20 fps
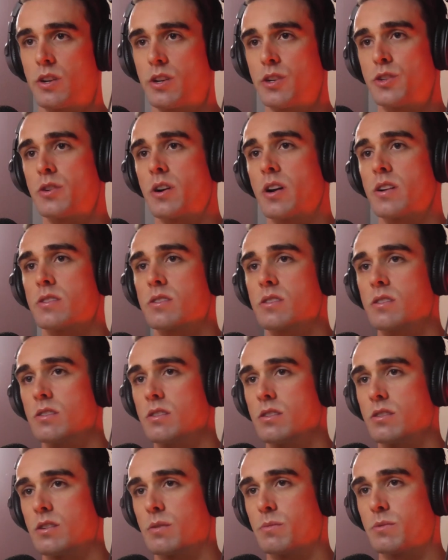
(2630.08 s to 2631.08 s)
got to trust.
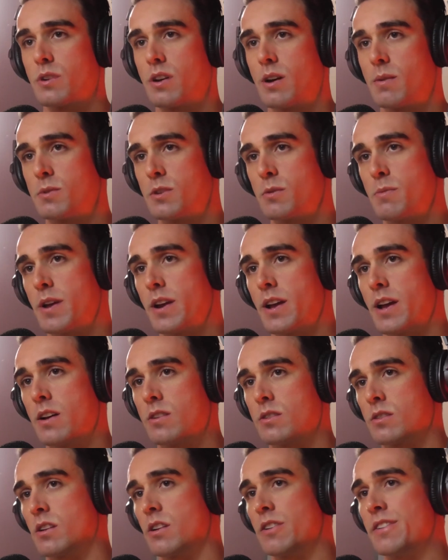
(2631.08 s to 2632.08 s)
Sometimes, no matter how
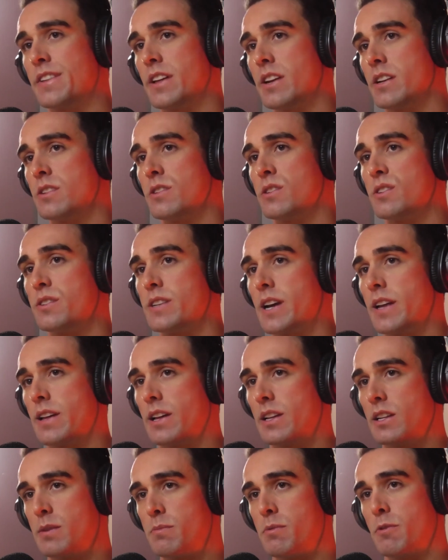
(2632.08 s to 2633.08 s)
scary that is, you take
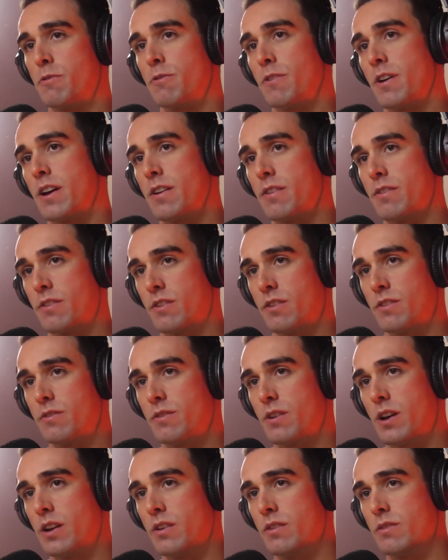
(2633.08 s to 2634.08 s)
that leap of faith
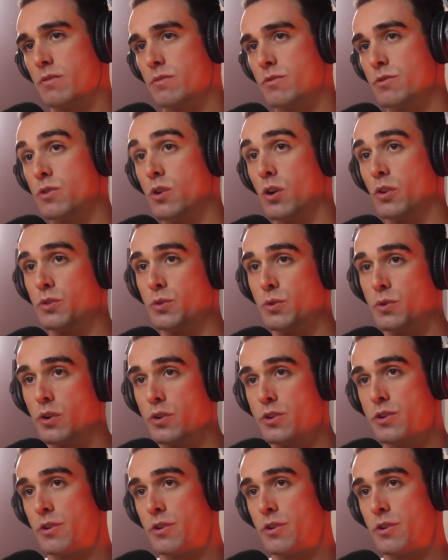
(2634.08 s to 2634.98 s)
and not do it on